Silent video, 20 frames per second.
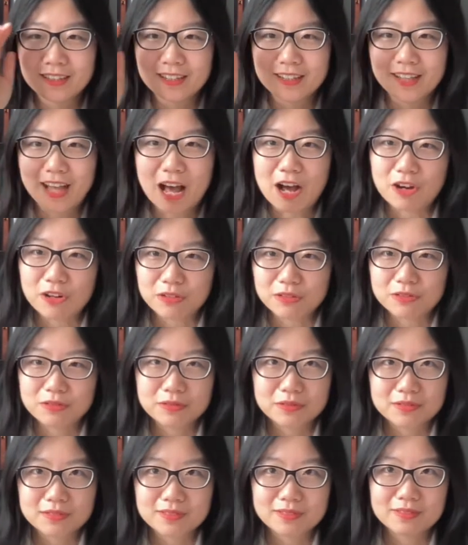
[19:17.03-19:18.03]
How
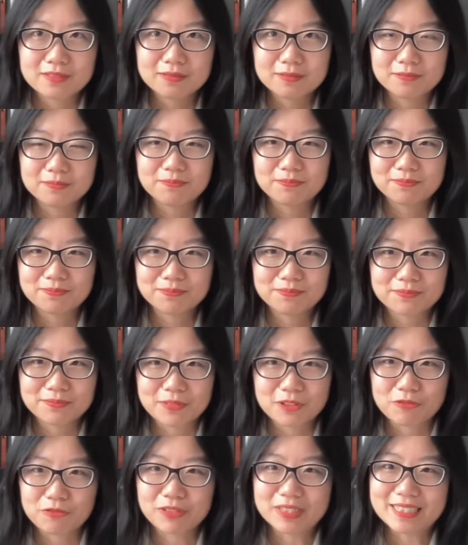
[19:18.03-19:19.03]

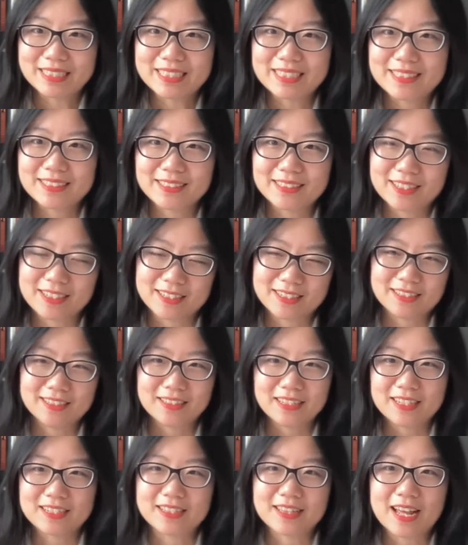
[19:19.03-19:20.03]
realistic
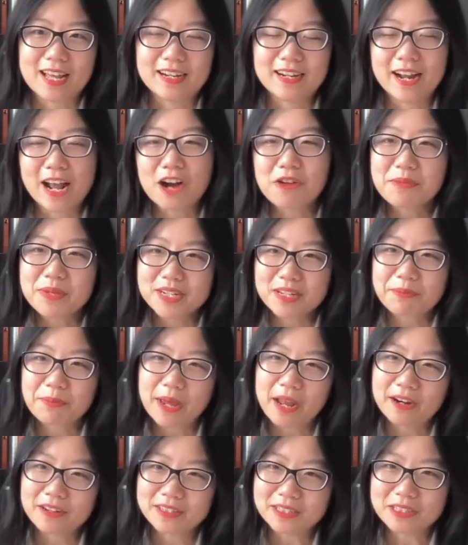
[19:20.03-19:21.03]
is that? And how many
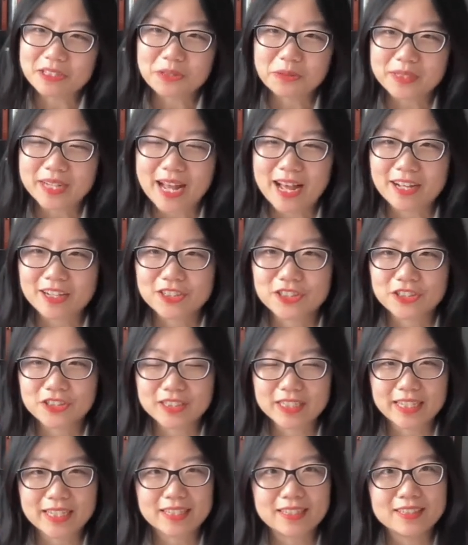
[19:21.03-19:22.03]
parents would
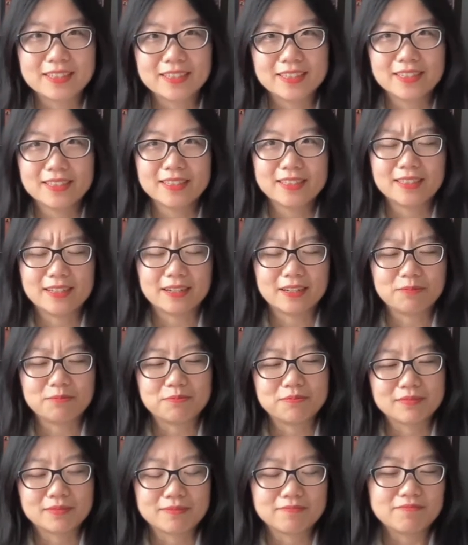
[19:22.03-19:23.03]
actually
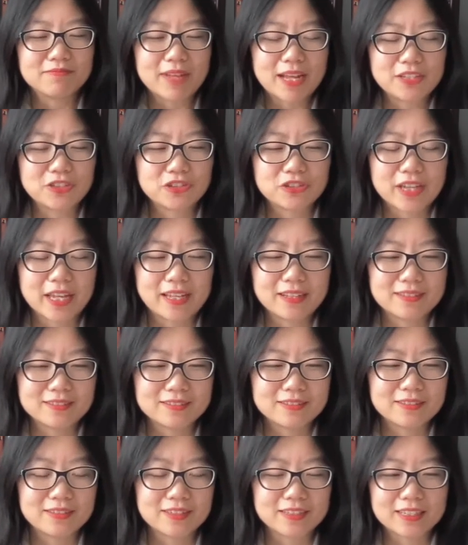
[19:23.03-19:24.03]
um,
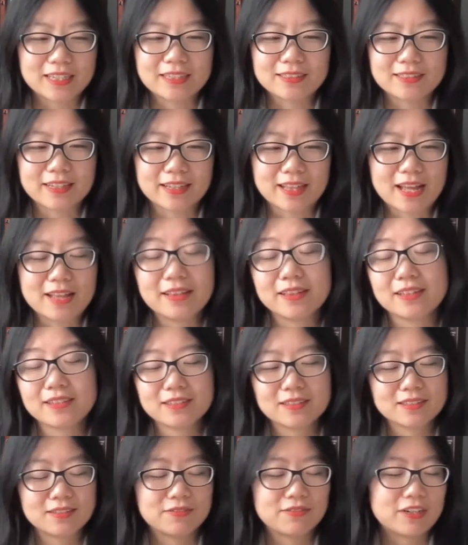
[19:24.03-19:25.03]
educate their kids like that. And this
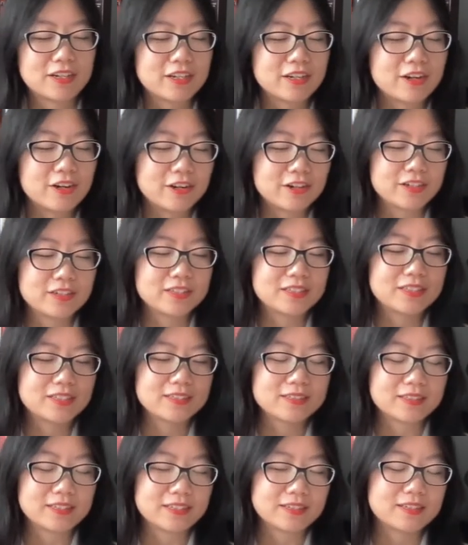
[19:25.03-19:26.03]
is a very hard,
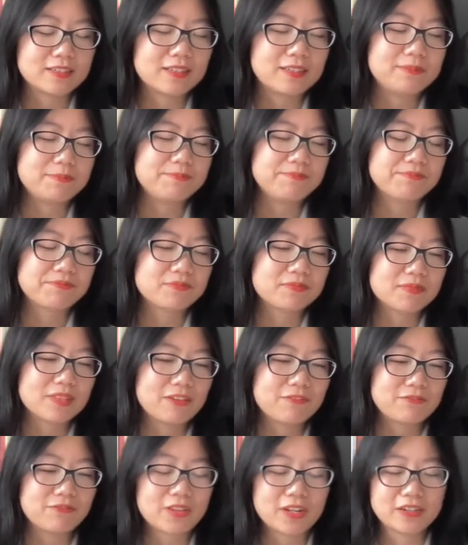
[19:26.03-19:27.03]
like, um,
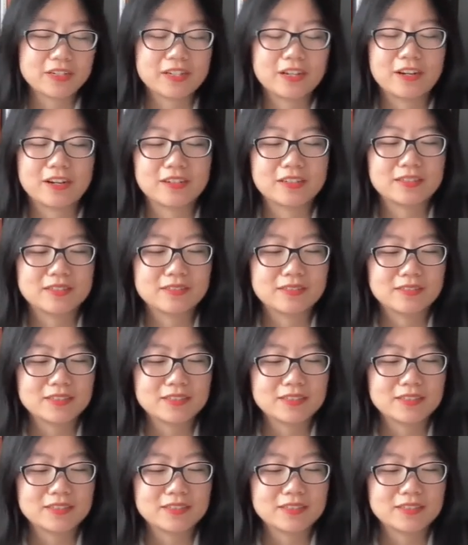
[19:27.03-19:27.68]
very hard